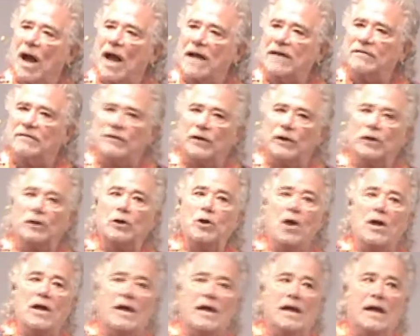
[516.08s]
be mindful.
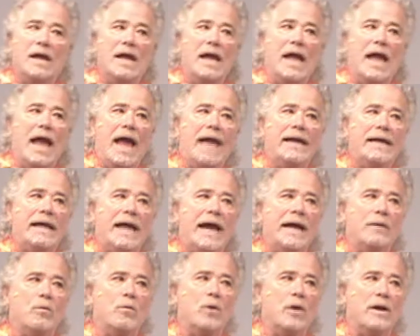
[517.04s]
Look
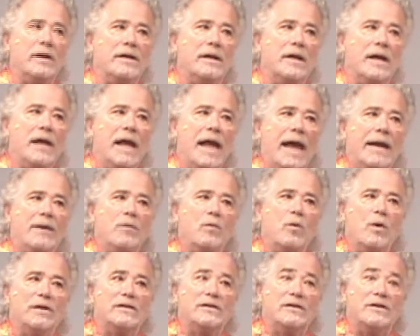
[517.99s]
at
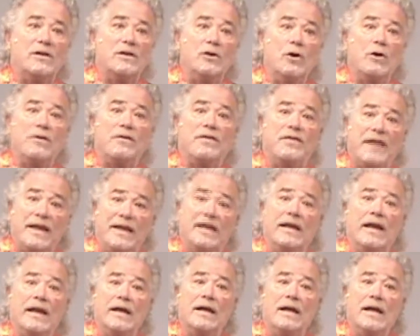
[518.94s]
what you're
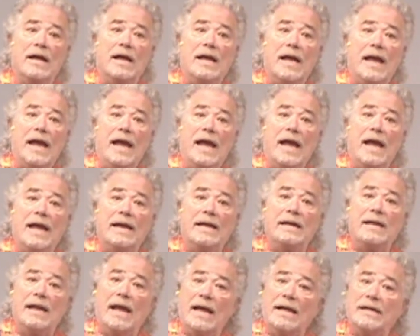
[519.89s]
thinking,
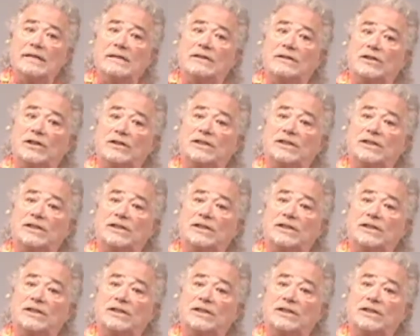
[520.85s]
and